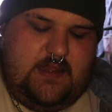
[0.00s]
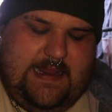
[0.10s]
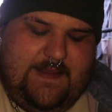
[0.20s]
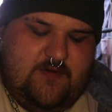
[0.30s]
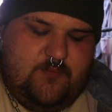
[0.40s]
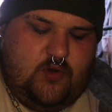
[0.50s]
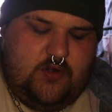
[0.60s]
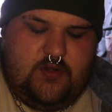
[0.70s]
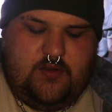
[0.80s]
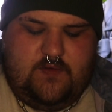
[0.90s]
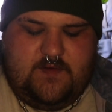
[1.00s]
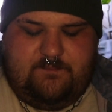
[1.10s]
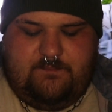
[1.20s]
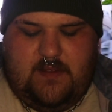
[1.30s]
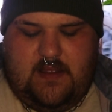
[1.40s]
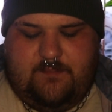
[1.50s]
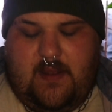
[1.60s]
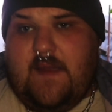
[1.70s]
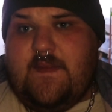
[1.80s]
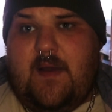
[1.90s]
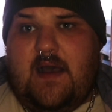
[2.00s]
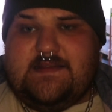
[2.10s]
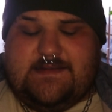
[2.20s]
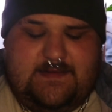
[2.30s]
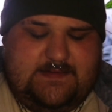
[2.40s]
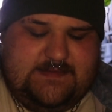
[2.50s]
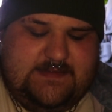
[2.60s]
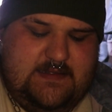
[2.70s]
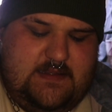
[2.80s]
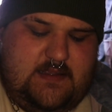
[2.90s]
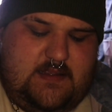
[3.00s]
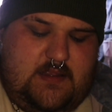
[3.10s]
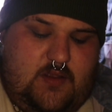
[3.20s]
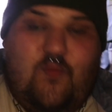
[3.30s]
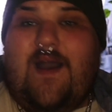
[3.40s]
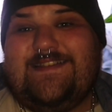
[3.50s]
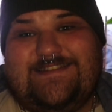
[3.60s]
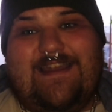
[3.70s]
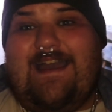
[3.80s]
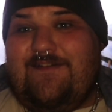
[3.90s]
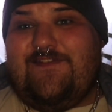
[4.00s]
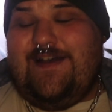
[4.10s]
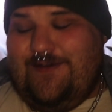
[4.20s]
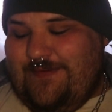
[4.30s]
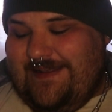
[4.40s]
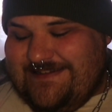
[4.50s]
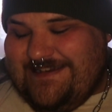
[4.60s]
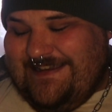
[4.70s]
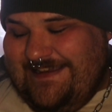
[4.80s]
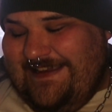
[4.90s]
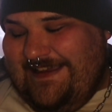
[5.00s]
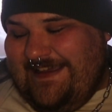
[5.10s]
Even More News, Behind the Bastards, Worst Year Ever, which